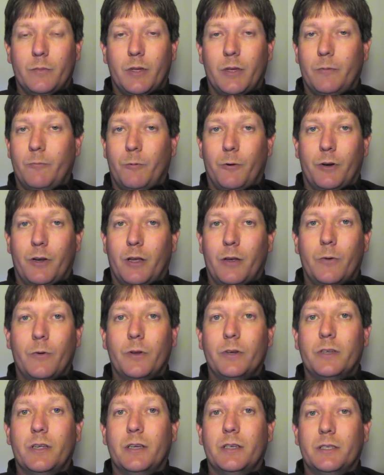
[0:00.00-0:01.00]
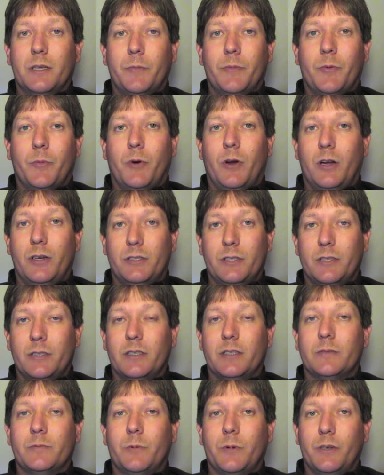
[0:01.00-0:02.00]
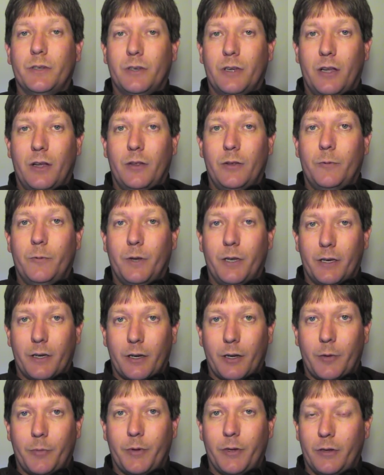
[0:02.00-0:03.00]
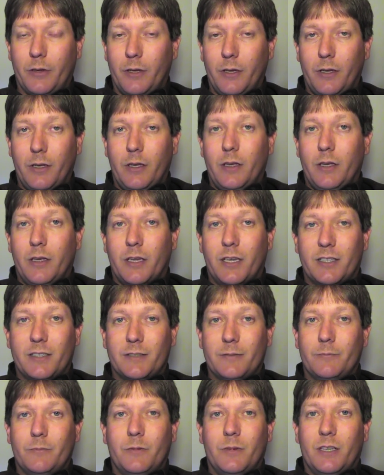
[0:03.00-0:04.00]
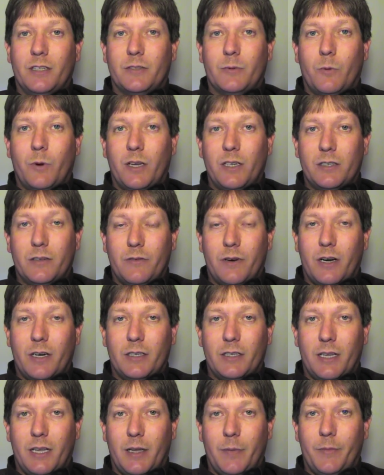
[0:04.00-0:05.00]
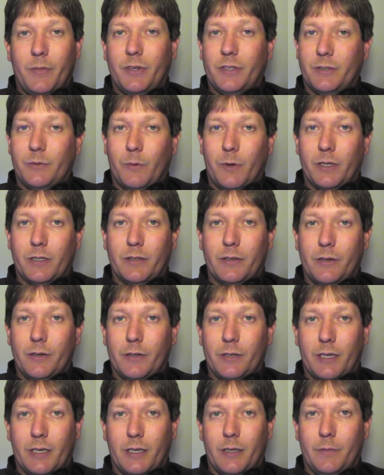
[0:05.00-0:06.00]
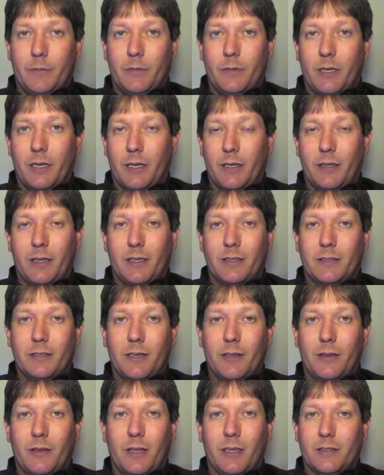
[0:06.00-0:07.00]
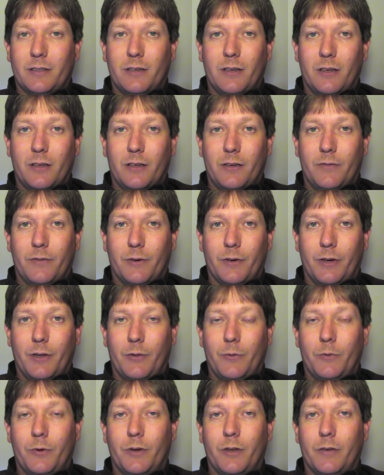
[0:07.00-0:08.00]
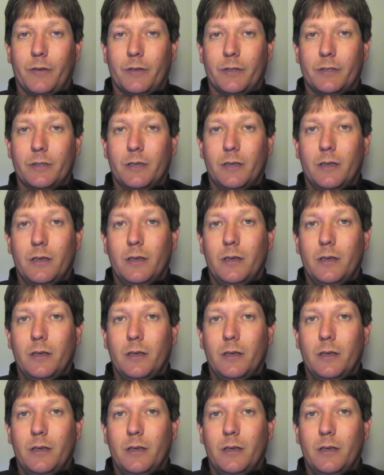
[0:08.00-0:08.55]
But we're not going to accept the project unless we know that we can help you, because it's a waste of our time and it's a waste of your time, and that's not good for neither one of us.